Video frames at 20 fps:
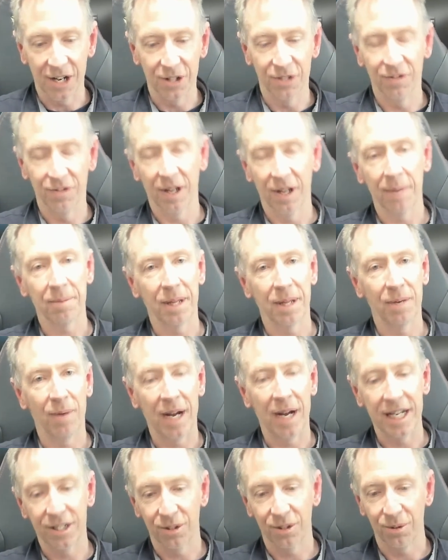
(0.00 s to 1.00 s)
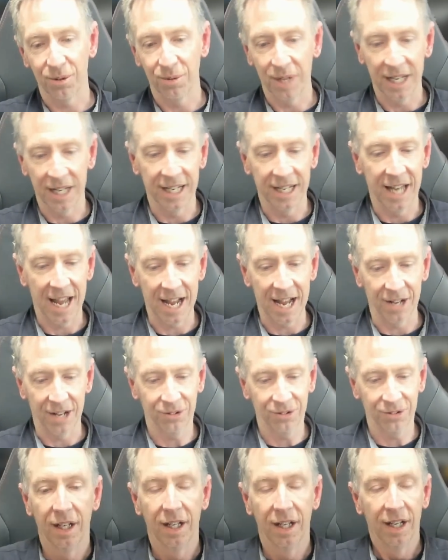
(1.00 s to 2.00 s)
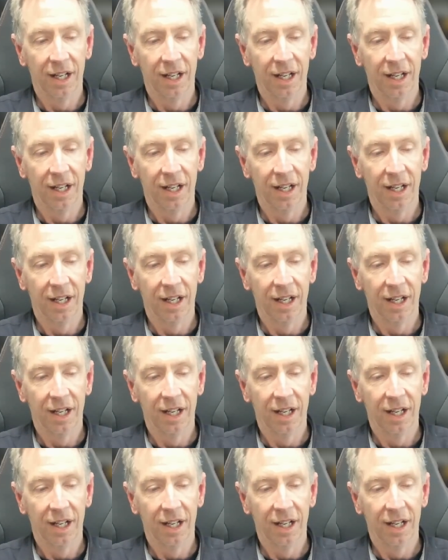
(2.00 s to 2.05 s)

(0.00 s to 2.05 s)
developed their way to in-house.